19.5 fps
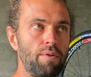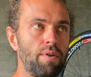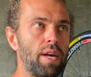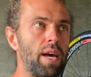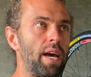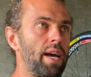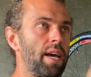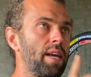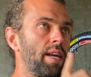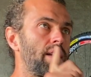
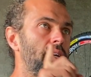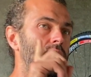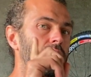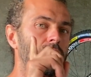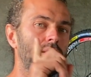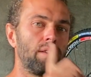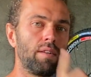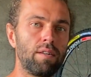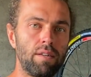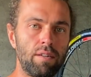UK,
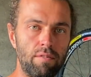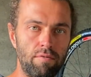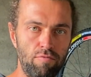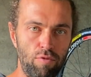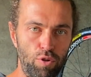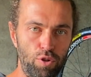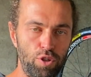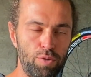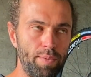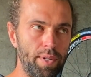
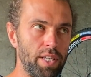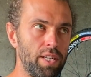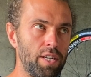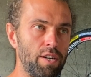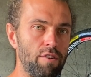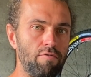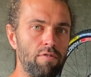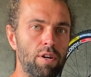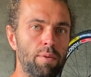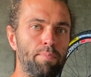Rulesman in
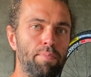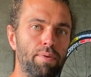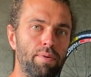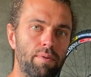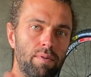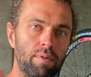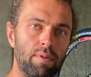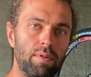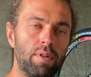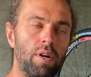Europe,
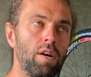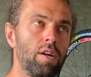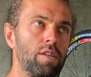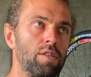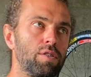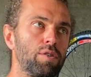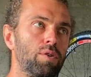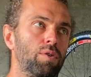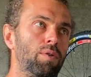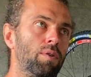
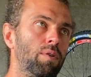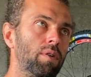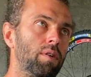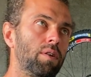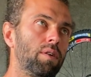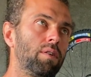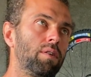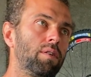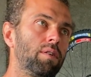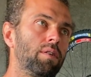Nigel,
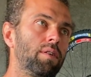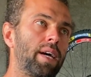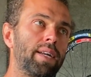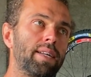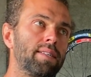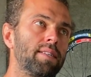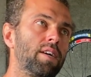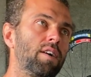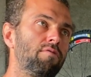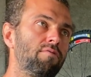
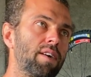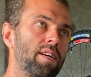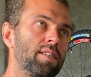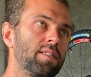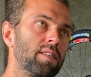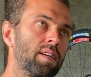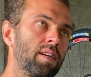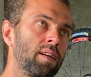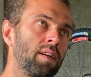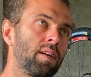NSR
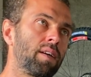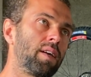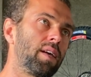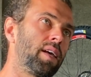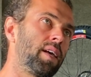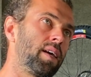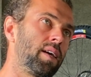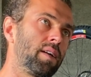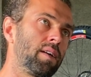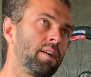Racing
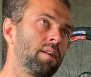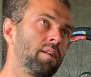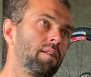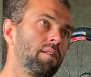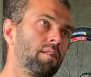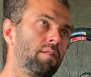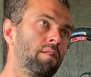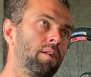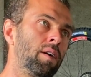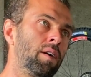in
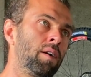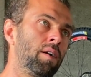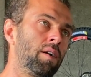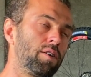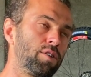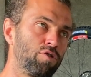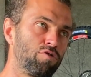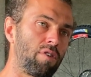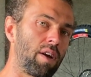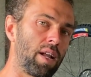
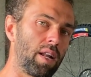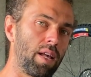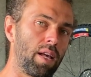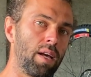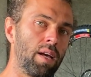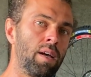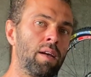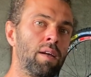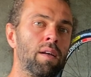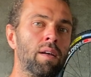
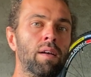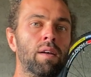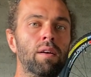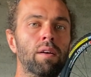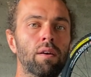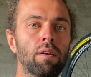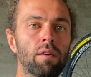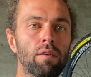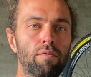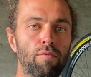Australia,
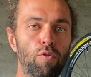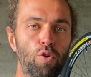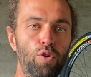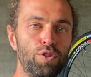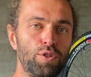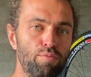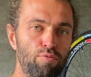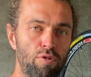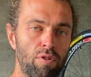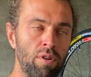
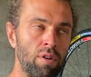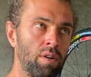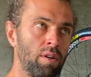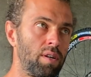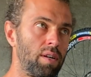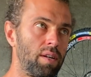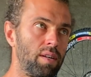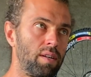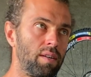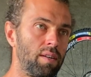Vorsprung
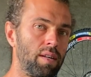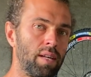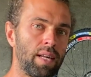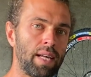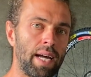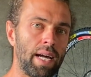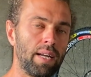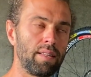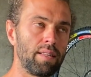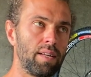in
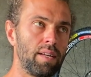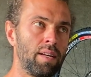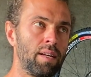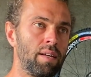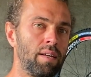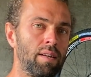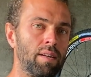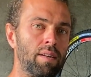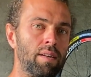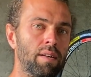Canada.
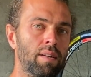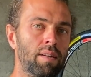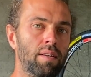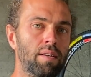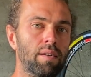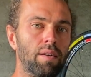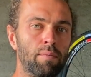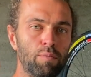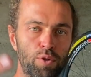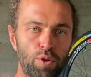
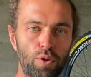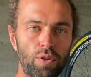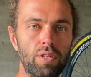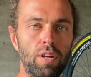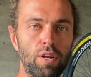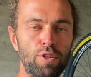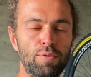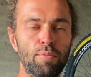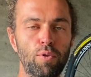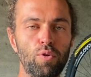I'm sure there's
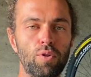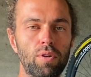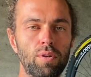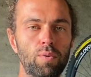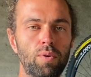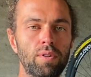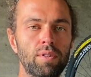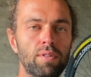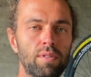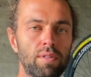loads more good
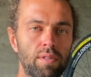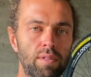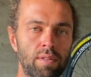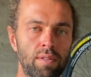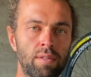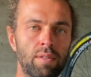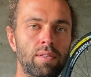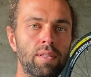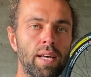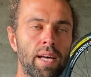ones.
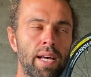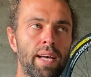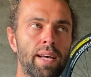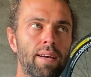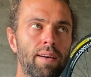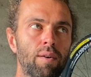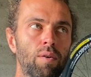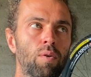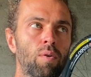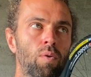
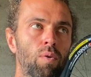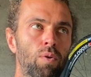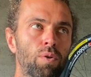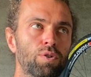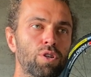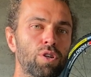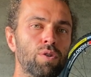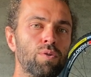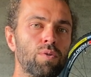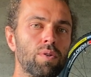They're all
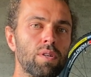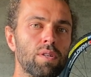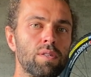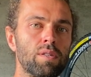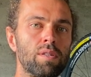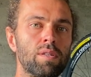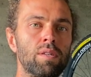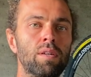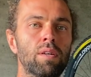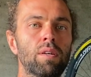tuners.